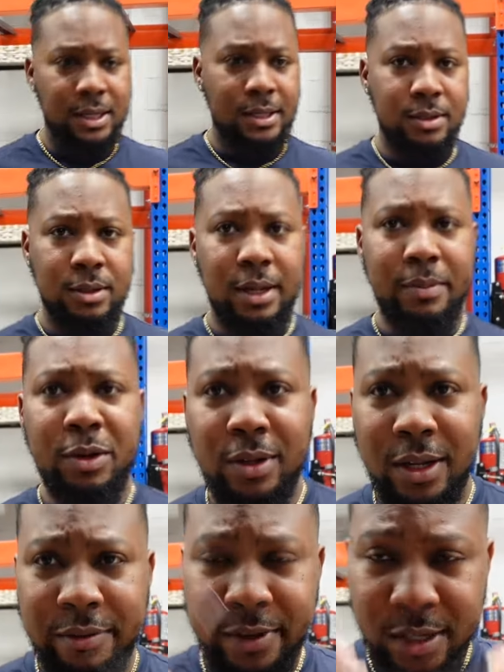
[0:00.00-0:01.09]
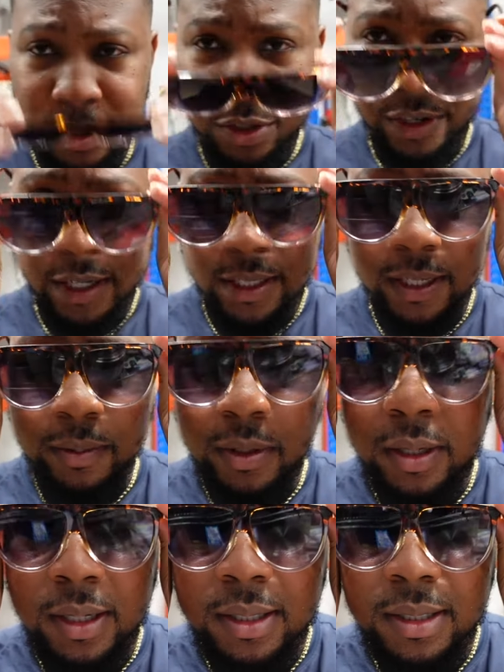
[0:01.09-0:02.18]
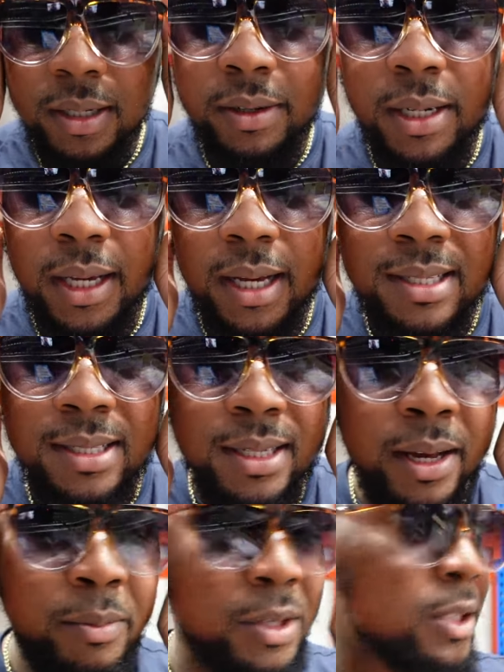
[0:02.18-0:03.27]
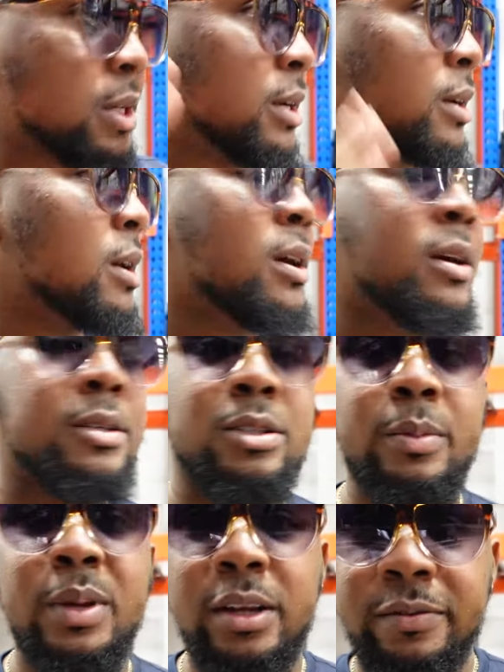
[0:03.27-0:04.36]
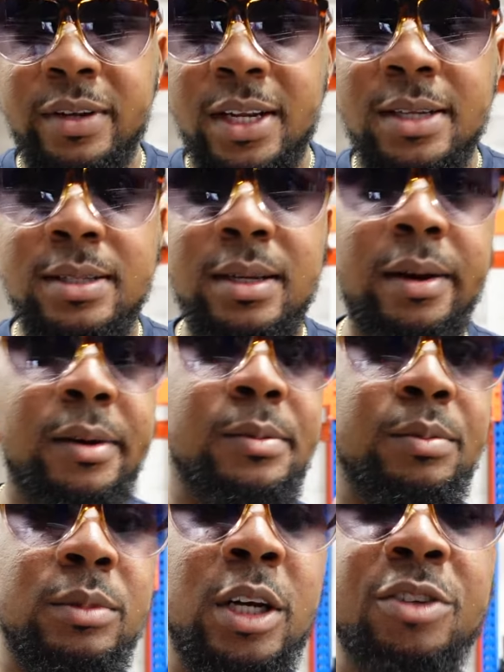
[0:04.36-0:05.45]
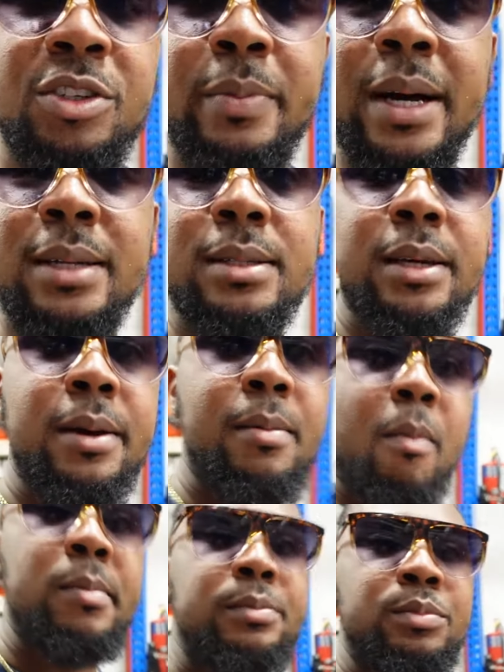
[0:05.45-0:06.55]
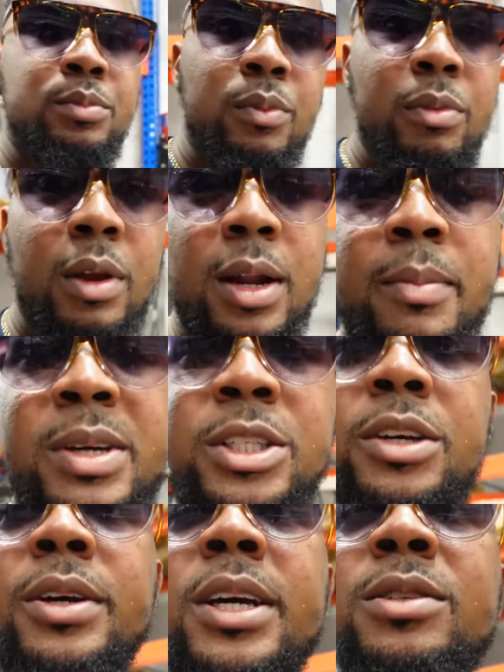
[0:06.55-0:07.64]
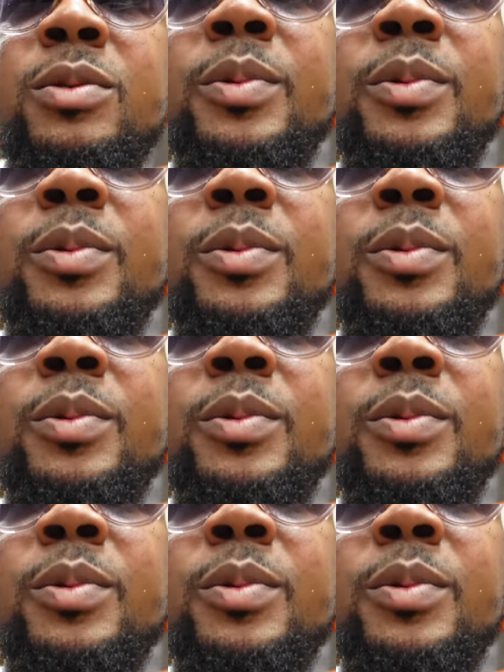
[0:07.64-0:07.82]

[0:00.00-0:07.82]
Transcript: guys, so let me go look for this tray table because I really can't see that much in here. So I'm gonna look for this laundry basket and I'm gonna show you guys when